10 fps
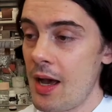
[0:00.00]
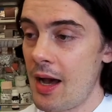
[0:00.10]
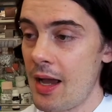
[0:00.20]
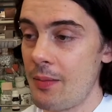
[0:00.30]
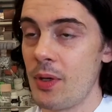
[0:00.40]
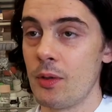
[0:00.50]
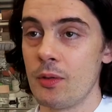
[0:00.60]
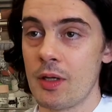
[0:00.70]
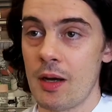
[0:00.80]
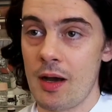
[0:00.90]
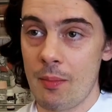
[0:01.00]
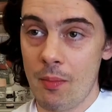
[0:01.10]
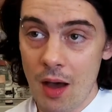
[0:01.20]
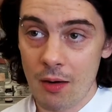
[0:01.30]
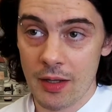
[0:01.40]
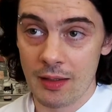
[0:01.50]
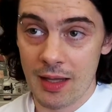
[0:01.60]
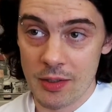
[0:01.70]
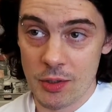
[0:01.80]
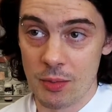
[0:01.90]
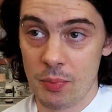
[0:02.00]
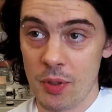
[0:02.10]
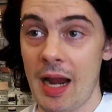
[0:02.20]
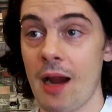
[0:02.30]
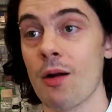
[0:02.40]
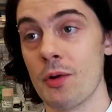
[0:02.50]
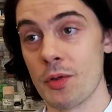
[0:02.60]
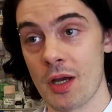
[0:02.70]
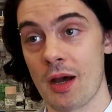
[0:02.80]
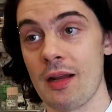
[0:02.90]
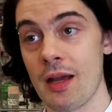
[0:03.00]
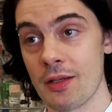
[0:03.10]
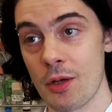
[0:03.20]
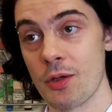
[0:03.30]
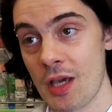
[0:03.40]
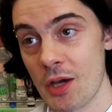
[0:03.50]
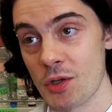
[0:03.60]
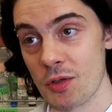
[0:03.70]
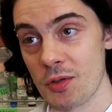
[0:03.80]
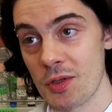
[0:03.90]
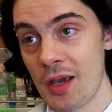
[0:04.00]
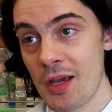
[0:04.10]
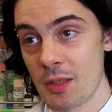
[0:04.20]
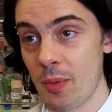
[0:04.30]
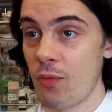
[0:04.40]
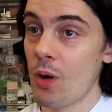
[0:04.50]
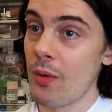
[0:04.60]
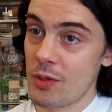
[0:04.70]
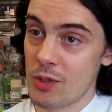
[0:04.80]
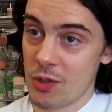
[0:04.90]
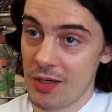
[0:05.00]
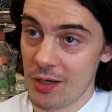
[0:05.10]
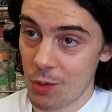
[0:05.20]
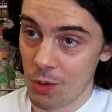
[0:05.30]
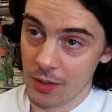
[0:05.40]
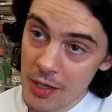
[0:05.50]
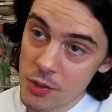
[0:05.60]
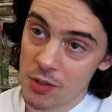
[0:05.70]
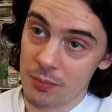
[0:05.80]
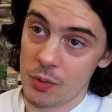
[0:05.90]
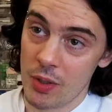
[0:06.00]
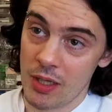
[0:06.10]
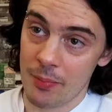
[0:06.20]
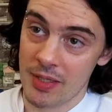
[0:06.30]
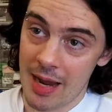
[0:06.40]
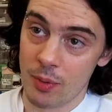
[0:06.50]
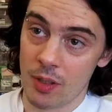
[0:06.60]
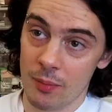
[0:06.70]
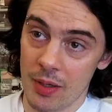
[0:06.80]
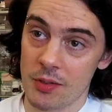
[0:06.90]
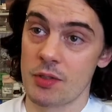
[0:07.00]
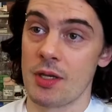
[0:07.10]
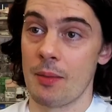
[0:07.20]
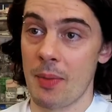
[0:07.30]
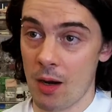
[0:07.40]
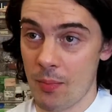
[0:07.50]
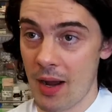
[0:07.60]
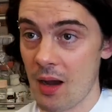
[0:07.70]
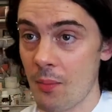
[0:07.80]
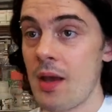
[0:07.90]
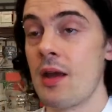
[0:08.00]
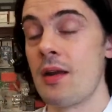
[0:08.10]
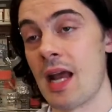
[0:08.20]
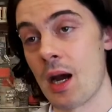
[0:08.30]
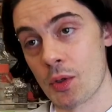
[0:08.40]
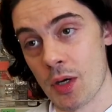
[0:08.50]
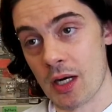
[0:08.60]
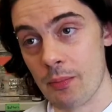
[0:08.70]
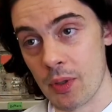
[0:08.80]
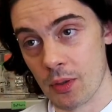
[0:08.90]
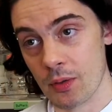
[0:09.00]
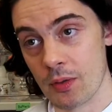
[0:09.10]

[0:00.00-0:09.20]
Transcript: and build a model that allows you to put arrows on associations. So before we were just looking at correlation between the metabolomics and the microbiome. Now we're trying to build